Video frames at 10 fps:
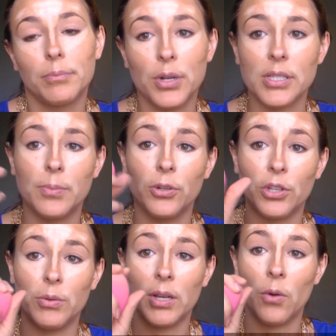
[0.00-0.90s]
principle.
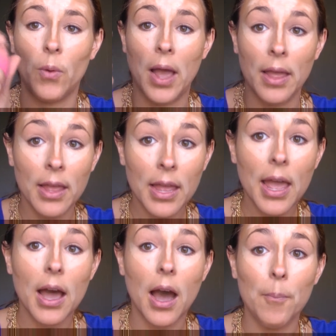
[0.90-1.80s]
You get it wet.
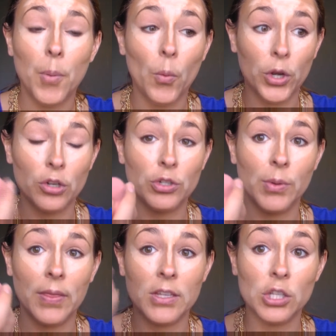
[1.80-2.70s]
But when you're
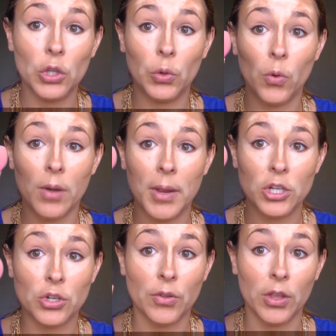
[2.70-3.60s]
doing this, you want to make
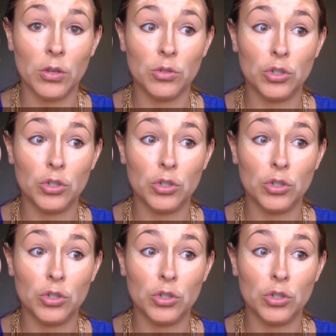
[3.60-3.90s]
sure that you